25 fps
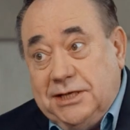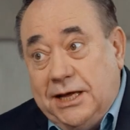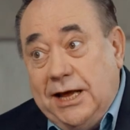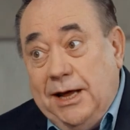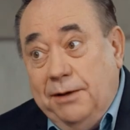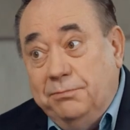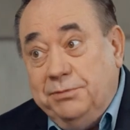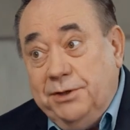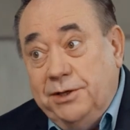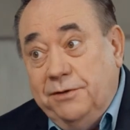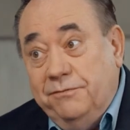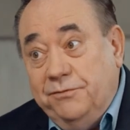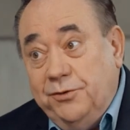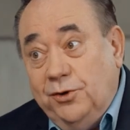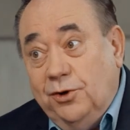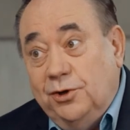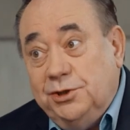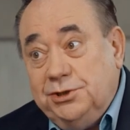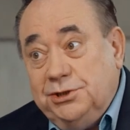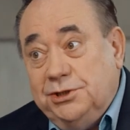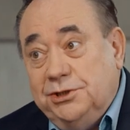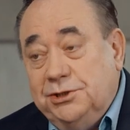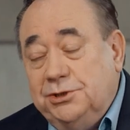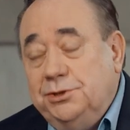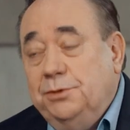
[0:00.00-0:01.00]
captain of
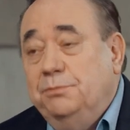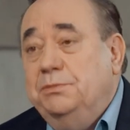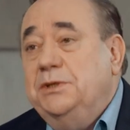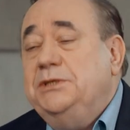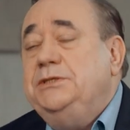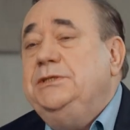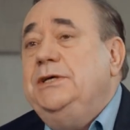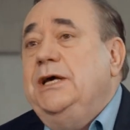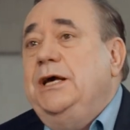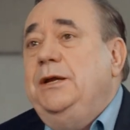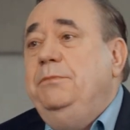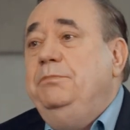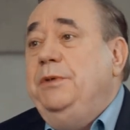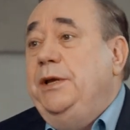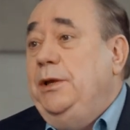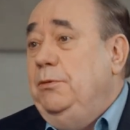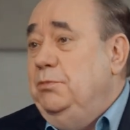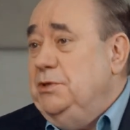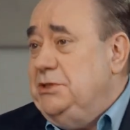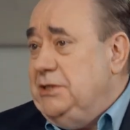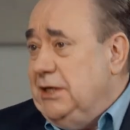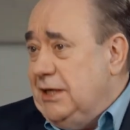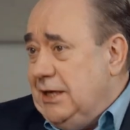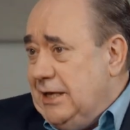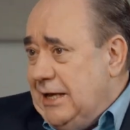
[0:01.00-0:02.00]
Yorkshire, it should be said, but he
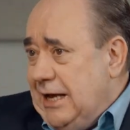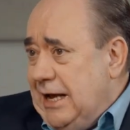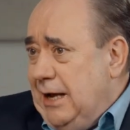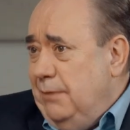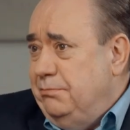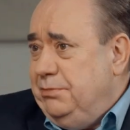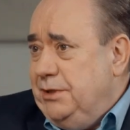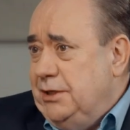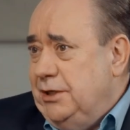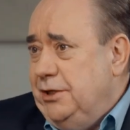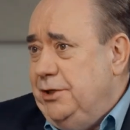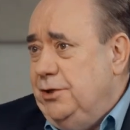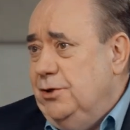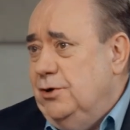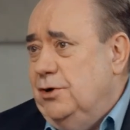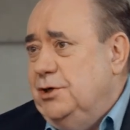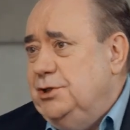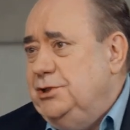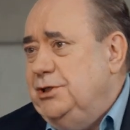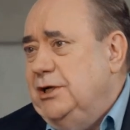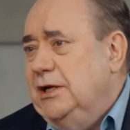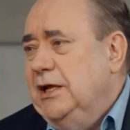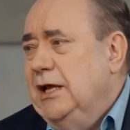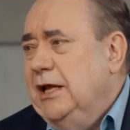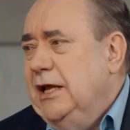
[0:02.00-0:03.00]
was the captain of
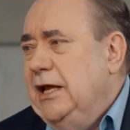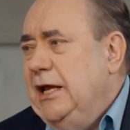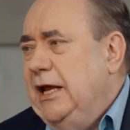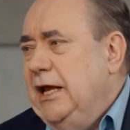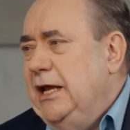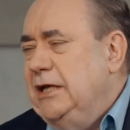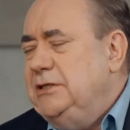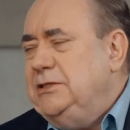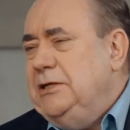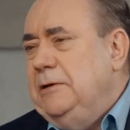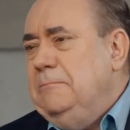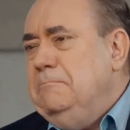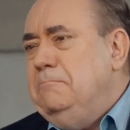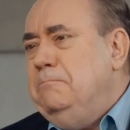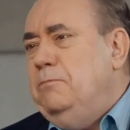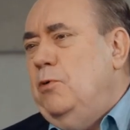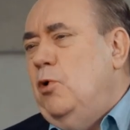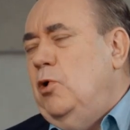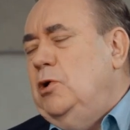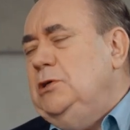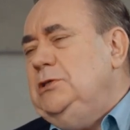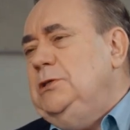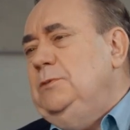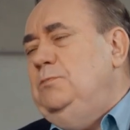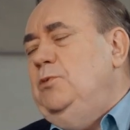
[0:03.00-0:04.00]
Yorkshire. Yeah. Is it
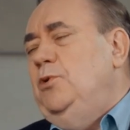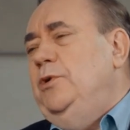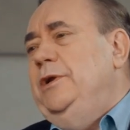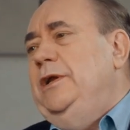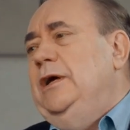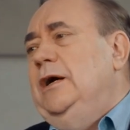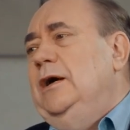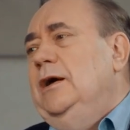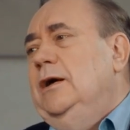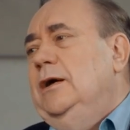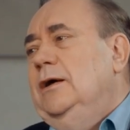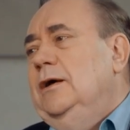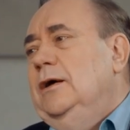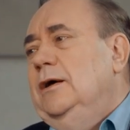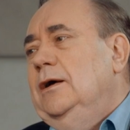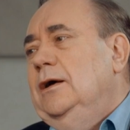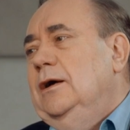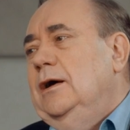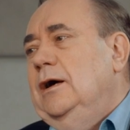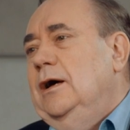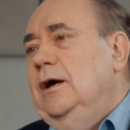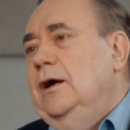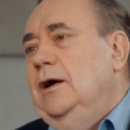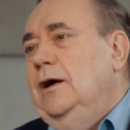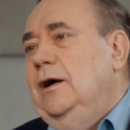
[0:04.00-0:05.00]
impossible in an
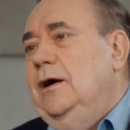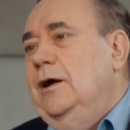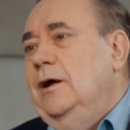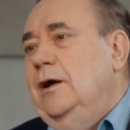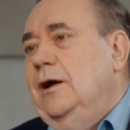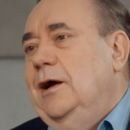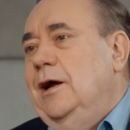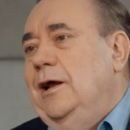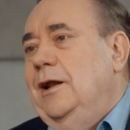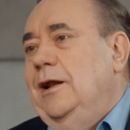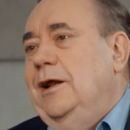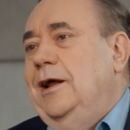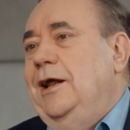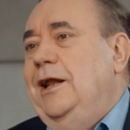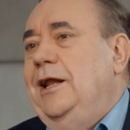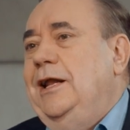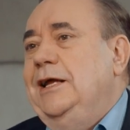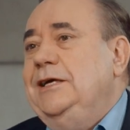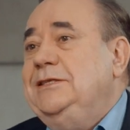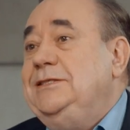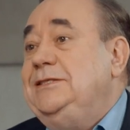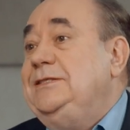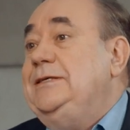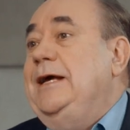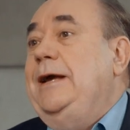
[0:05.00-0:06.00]

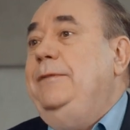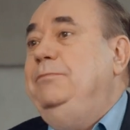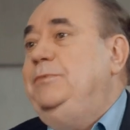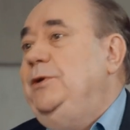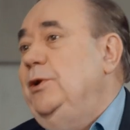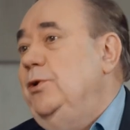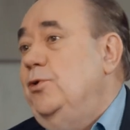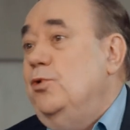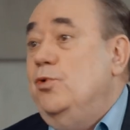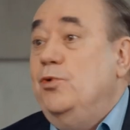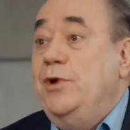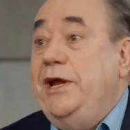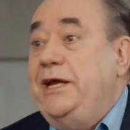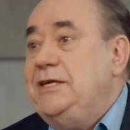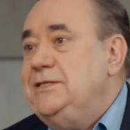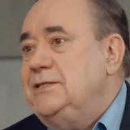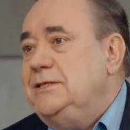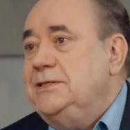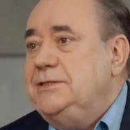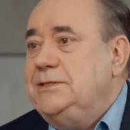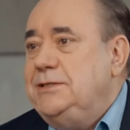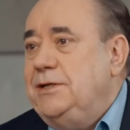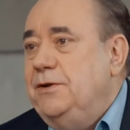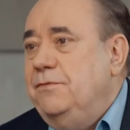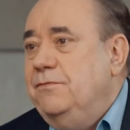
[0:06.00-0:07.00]
accepted
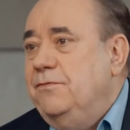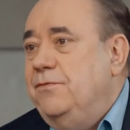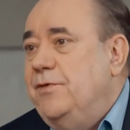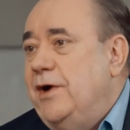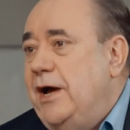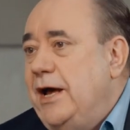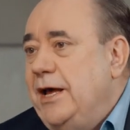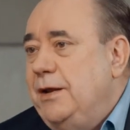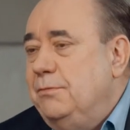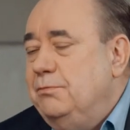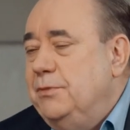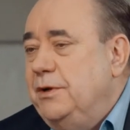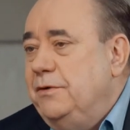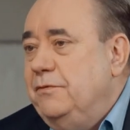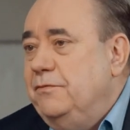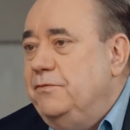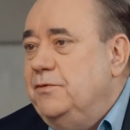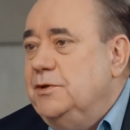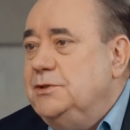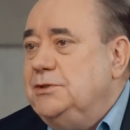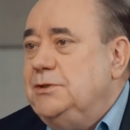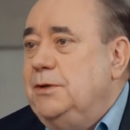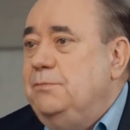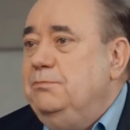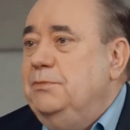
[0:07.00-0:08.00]
racist environment
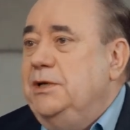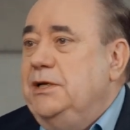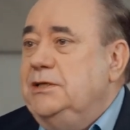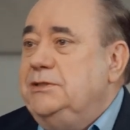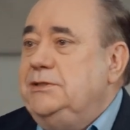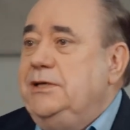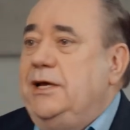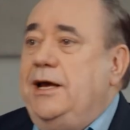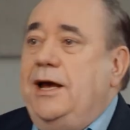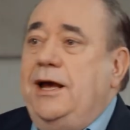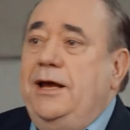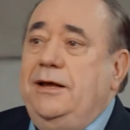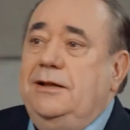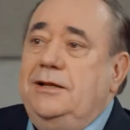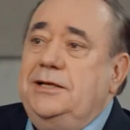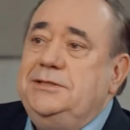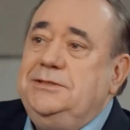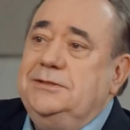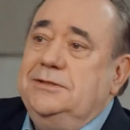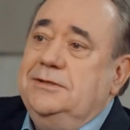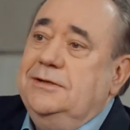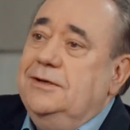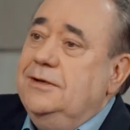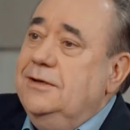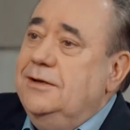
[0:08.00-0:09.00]
for somebody to say, hey, listen,